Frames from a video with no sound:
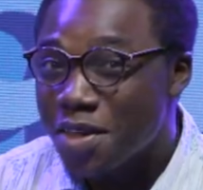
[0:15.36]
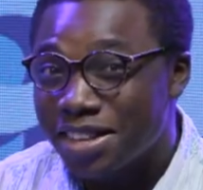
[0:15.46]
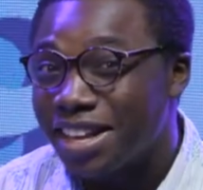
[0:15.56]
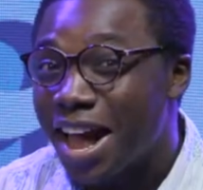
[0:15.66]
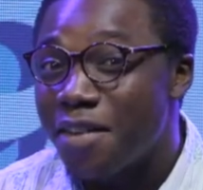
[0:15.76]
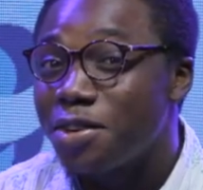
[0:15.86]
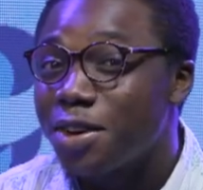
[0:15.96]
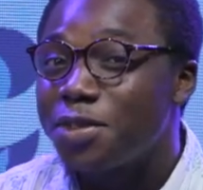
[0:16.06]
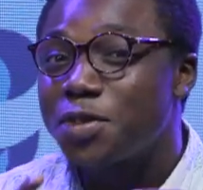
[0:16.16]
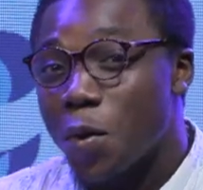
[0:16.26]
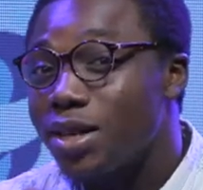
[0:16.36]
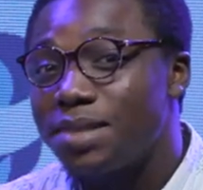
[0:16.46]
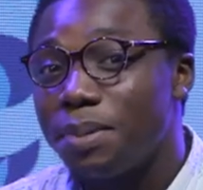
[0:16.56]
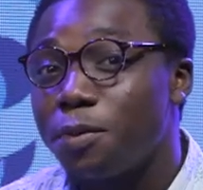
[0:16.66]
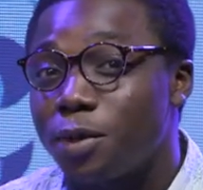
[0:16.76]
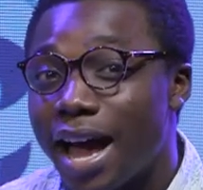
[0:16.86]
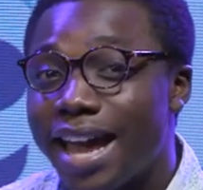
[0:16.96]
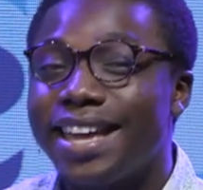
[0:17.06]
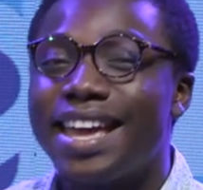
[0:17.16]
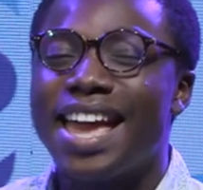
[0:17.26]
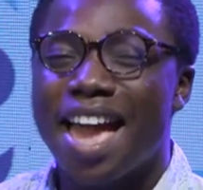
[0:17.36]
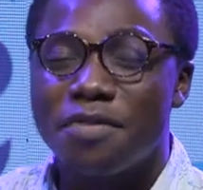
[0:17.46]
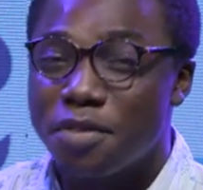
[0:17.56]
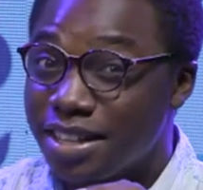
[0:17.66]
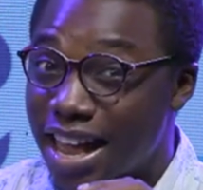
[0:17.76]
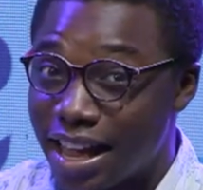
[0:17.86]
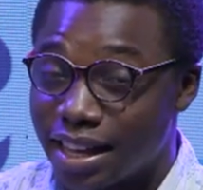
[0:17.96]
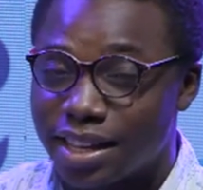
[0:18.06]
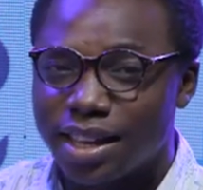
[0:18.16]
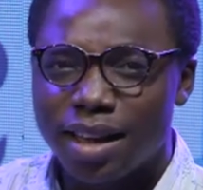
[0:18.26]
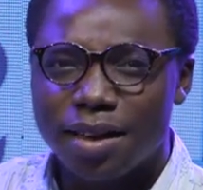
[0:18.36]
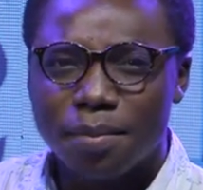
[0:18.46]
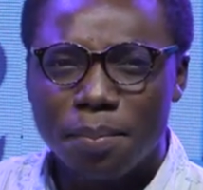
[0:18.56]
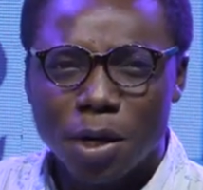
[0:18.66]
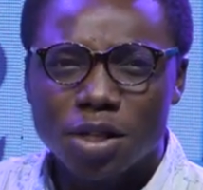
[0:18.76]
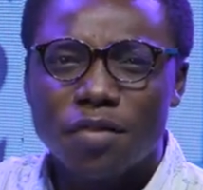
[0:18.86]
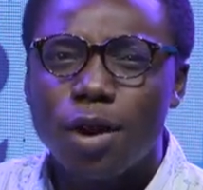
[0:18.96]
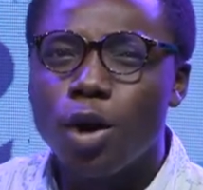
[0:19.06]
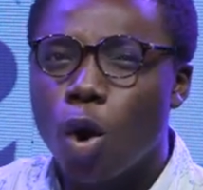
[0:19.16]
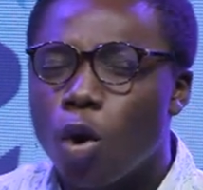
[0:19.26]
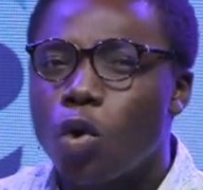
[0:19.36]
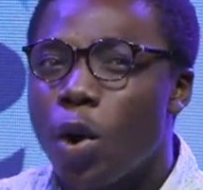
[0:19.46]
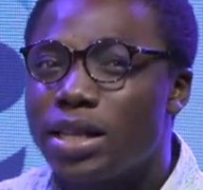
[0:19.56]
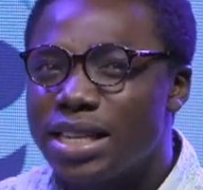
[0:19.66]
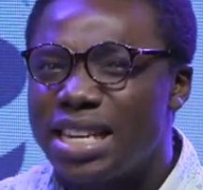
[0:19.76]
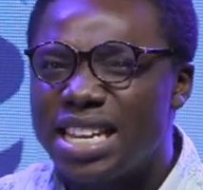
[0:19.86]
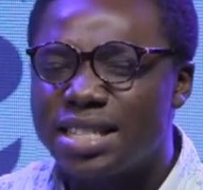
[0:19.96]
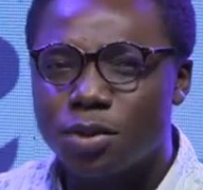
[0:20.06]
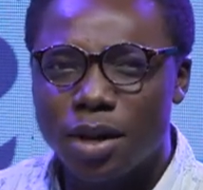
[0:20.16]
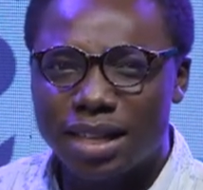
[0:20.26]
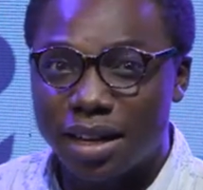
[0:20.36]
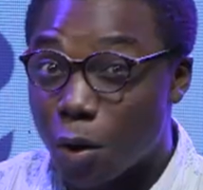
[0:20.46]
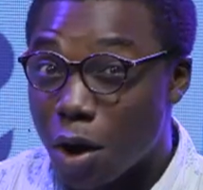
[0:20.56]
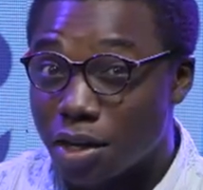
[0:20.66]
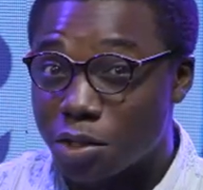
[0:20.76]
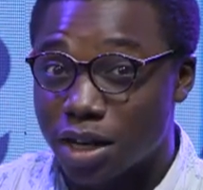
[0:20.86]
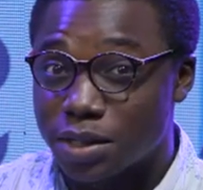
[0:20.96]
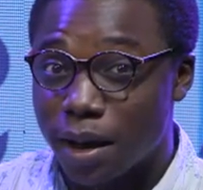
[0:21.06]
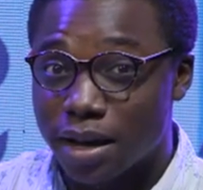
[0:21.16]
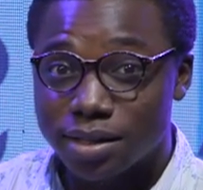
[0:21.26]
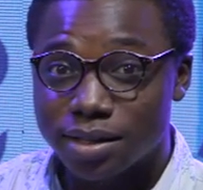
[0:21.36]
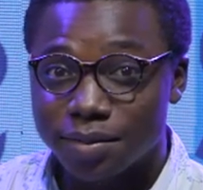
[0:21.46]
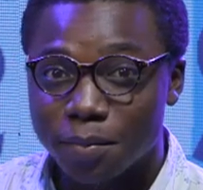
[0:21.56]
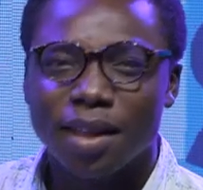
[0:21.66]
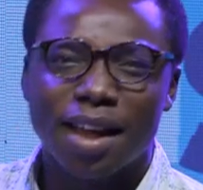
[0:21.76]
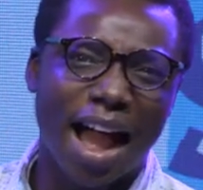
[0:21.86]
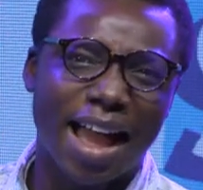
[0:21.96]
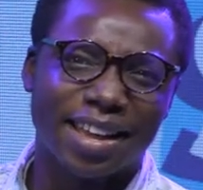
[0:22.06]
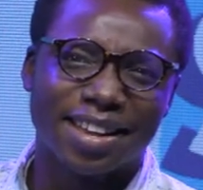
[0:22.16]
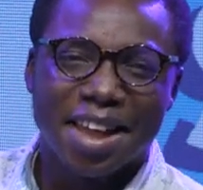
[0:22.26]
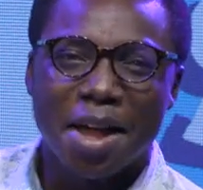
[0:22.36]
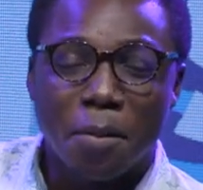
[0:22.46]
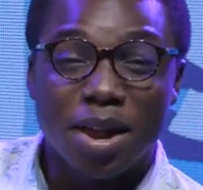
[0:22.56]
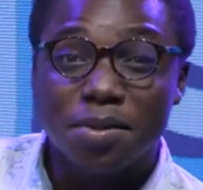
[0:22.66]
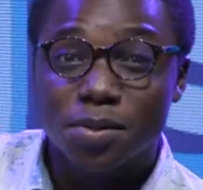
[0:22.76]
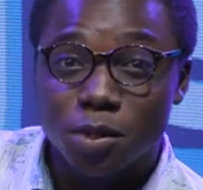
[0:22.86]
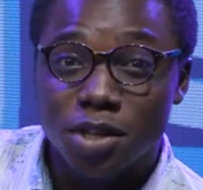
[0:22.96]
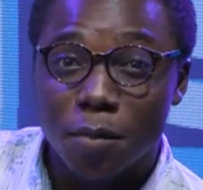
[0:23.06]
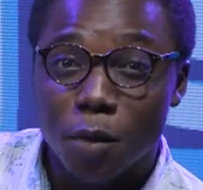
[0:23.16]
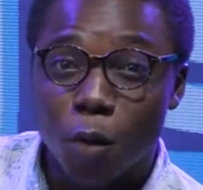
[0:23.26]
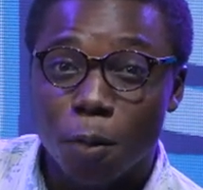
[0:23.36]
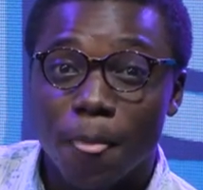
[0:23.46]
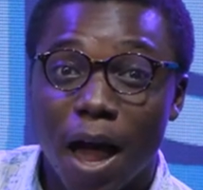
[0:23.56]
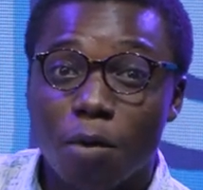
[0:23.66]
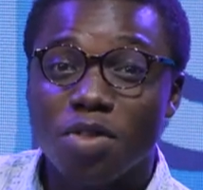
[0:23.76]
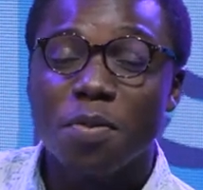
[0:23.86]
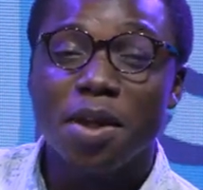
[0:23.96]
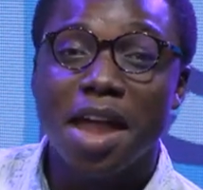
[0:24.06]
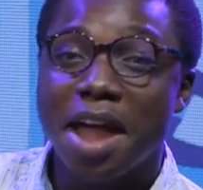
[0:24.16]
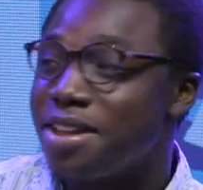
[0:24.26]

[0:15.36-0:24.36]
that an average of 20 people die every day because of a long waiting list to get an organ transplant. Hmm. Hi, my name is Musamo, and with me here